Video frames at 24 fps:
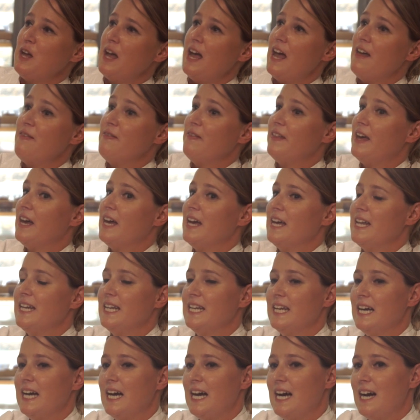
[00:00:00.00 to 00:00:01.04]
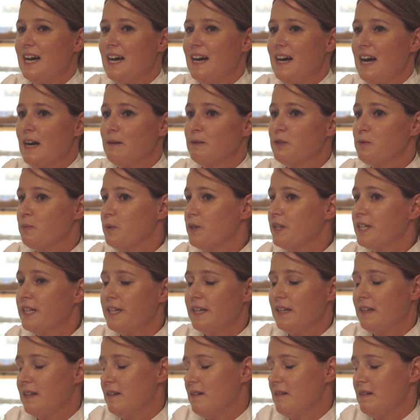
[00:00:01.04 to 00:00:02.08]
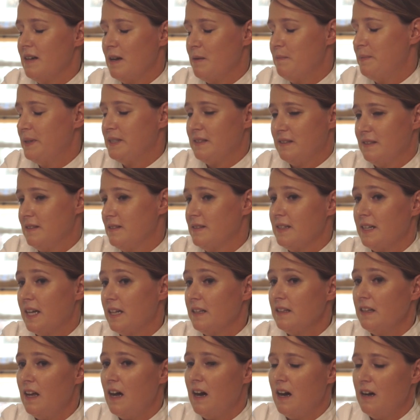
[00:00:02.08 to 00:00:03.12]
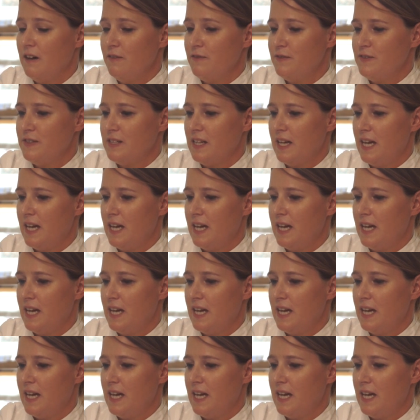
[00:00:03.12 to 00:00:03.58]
and then uh, I was working in a, a business that I loved,